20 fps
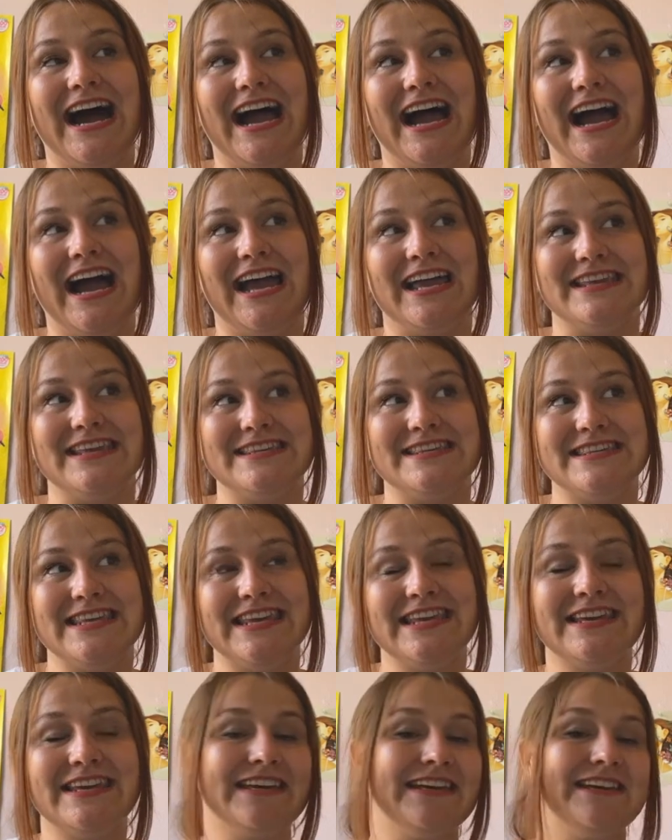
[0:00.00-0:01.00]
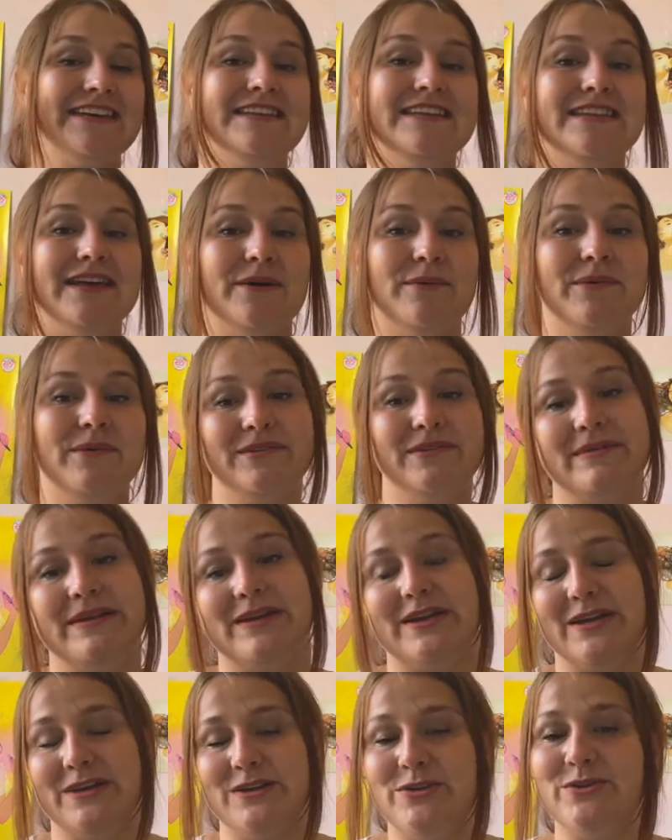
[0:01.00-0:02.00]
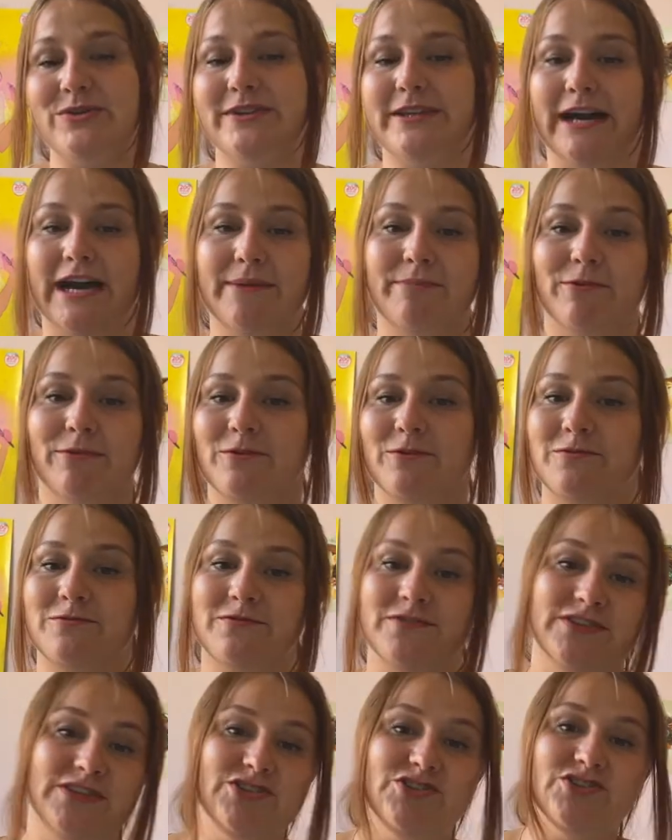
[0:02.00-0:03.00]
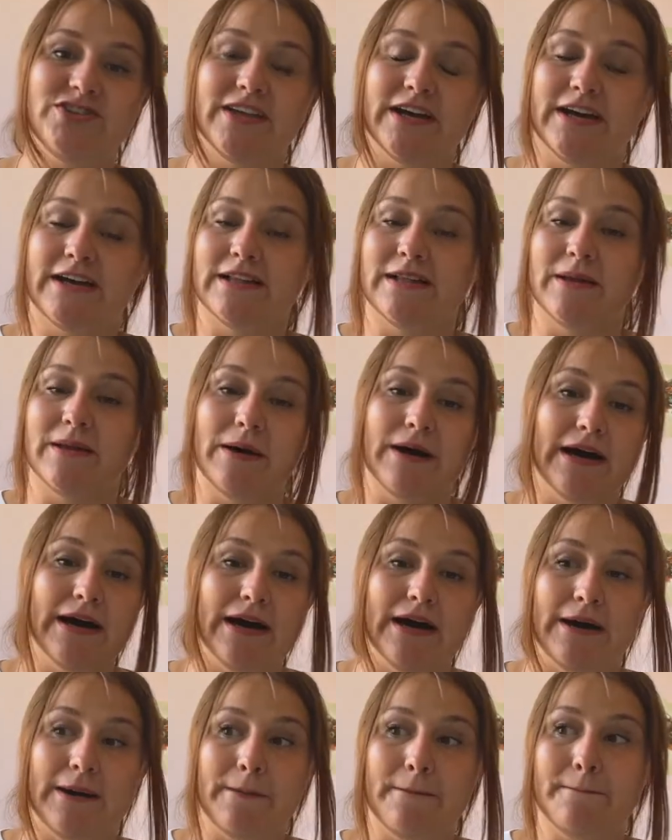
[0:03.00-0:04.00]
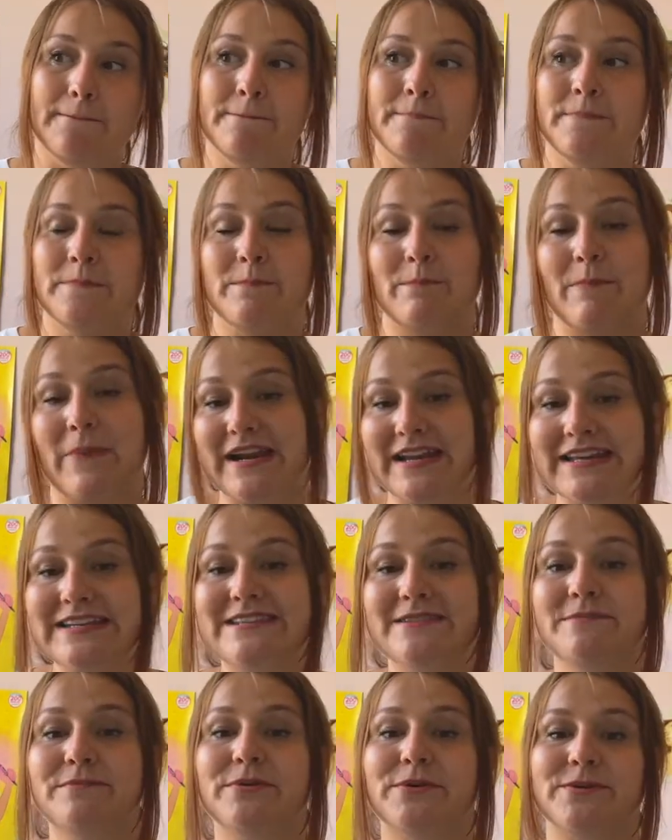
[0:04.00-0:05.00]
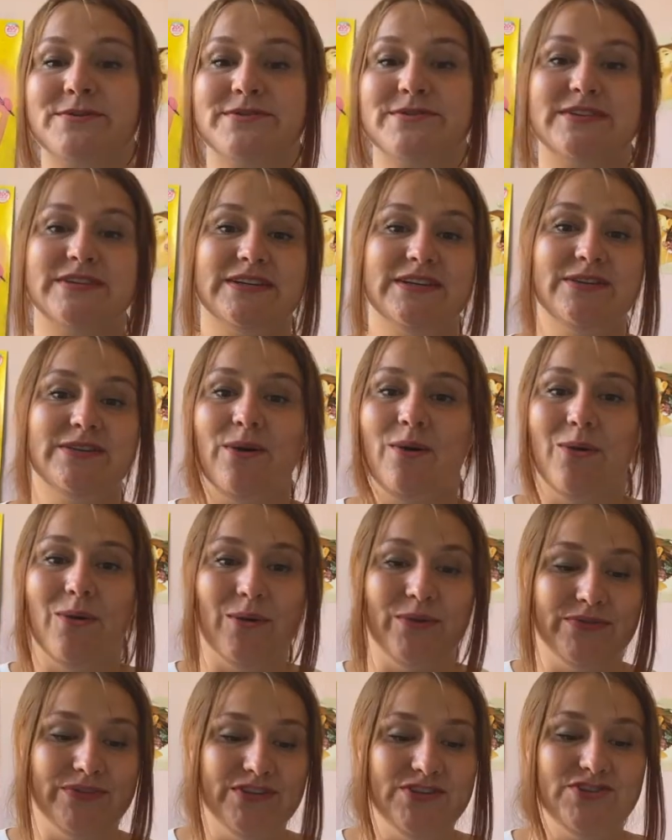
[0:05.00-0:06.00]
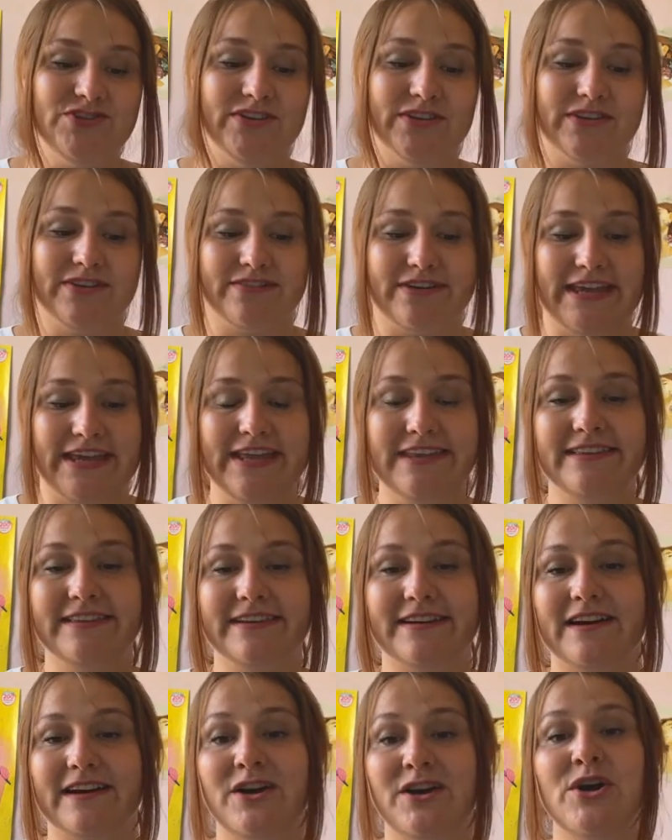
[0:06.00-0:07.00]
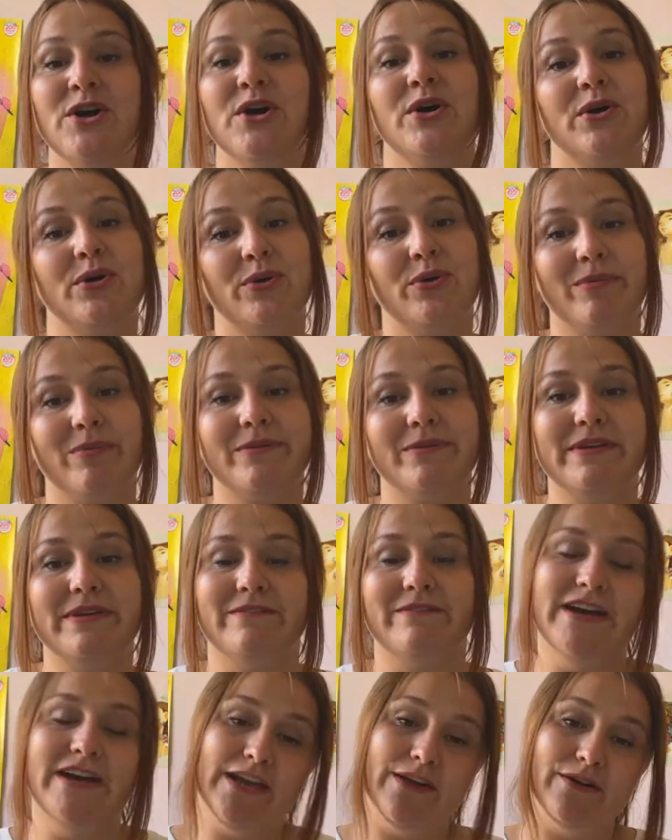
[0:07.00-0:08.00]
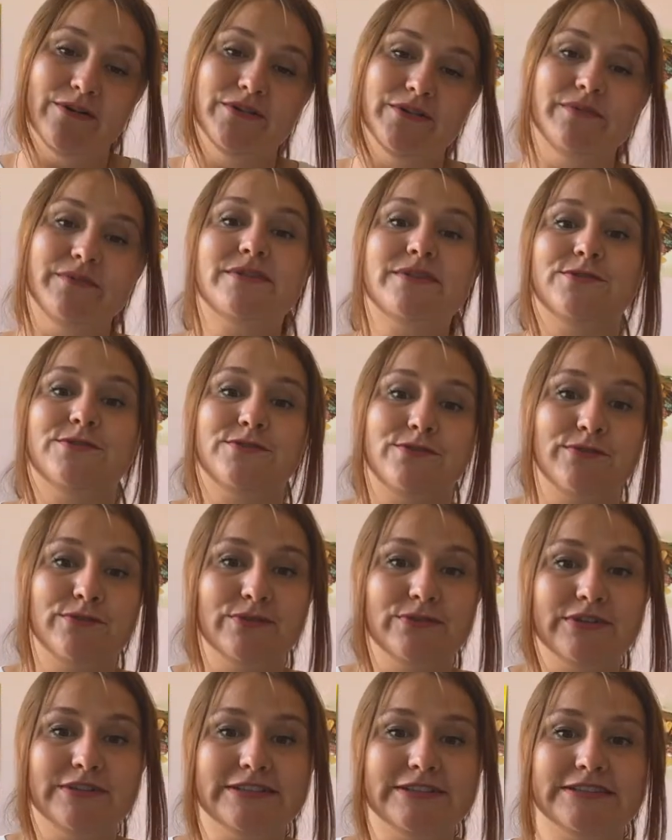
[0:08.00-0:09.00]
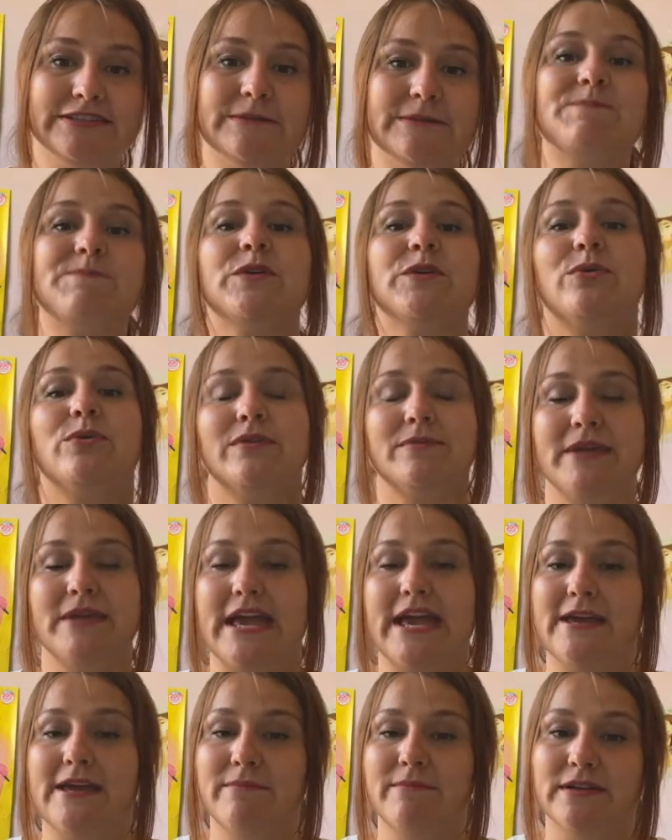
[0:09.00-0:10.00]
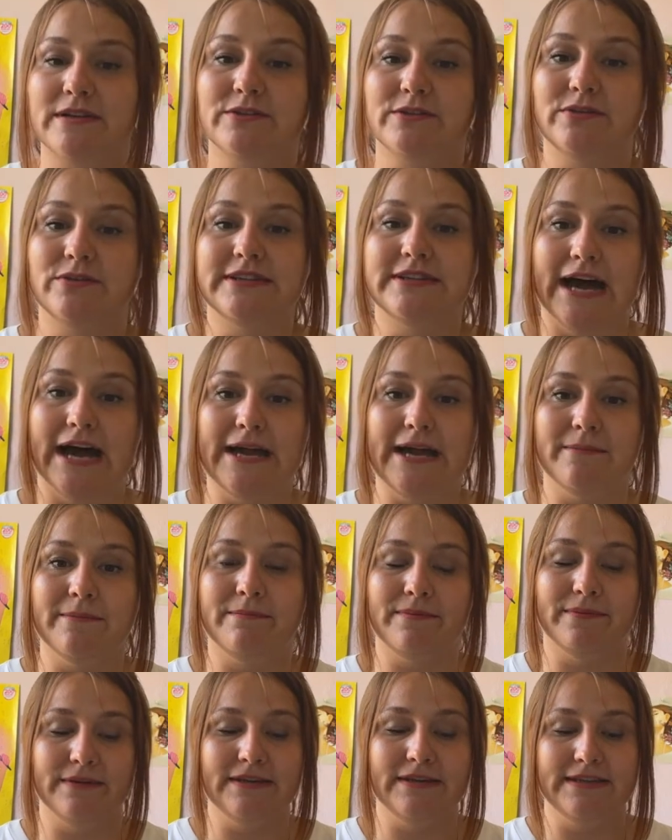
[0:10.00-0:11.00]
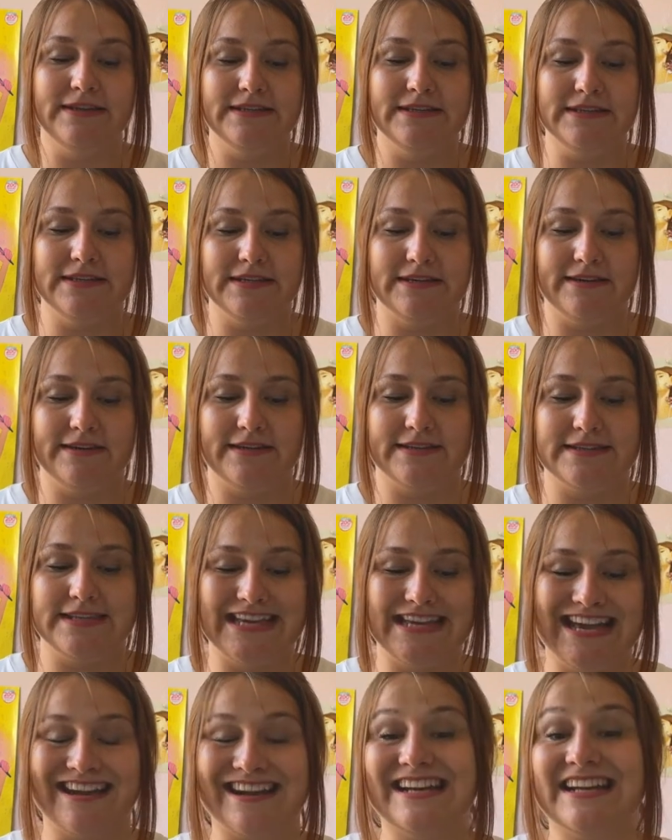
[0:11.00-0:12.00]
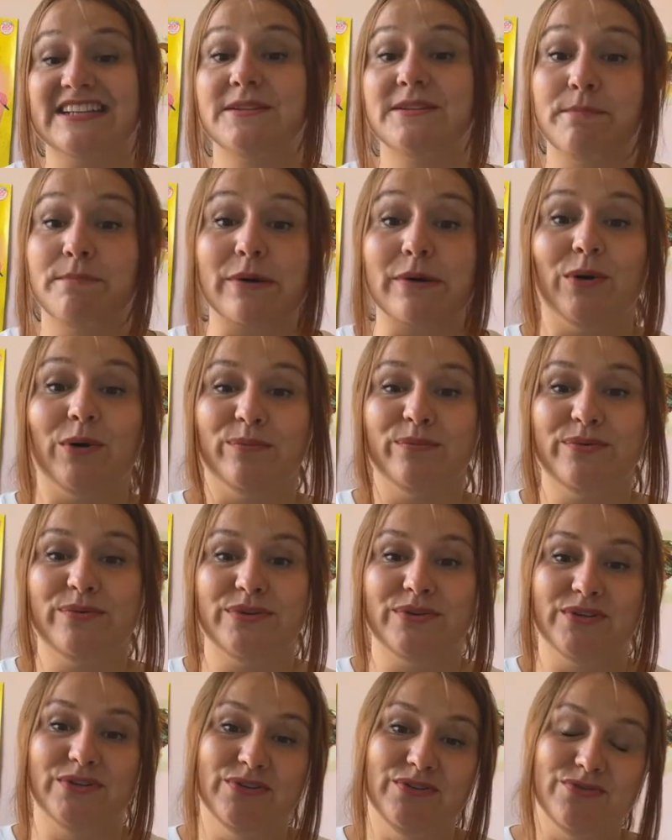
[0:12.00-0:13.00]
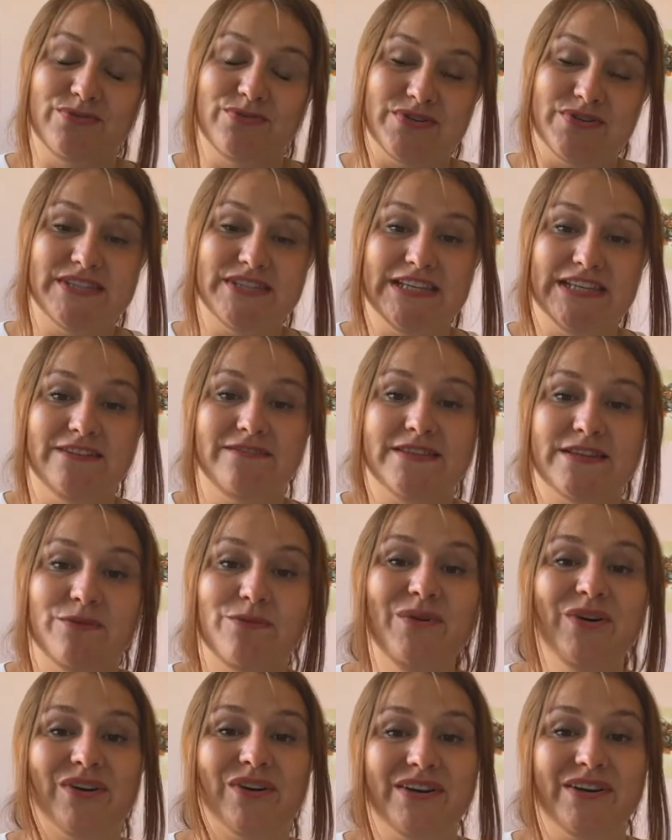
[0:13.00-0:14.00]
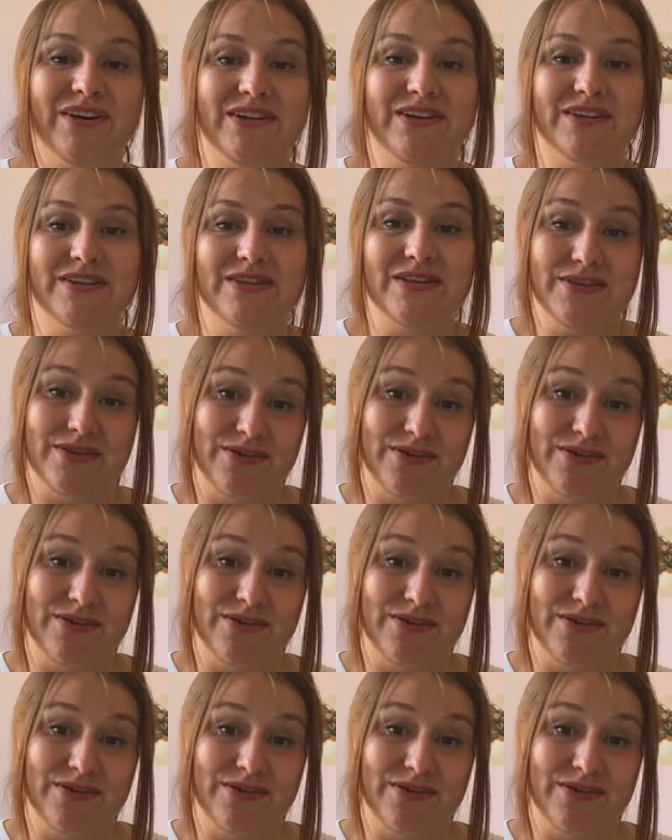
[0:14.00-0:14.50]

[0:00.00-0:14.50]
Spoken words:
I think there will be a new type of digital marketing person or digital creator who will be very good with these tools, who will be able to type the correct prompt to receive the work that you